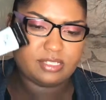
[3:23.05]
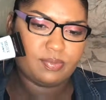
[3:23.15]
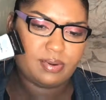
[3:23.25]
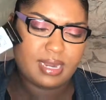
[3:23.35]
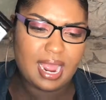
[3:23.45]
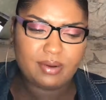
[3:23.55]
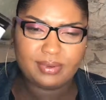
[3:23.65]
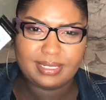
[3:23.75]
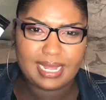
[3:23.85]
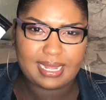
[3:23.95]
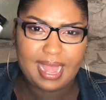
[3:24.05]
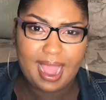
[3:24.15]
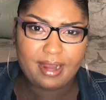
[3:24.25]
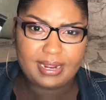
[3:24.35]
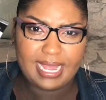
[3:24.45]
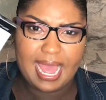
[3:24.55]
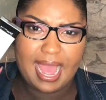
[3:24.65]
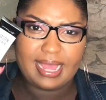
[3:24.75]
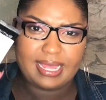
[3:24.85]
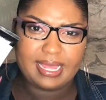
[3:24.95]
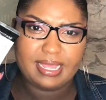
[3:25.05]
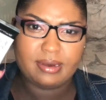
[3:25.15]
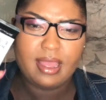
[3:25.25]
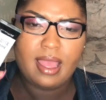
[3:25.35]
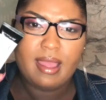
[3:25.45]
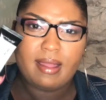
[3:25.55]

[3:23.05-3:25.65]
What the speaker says: It's not really like a high-end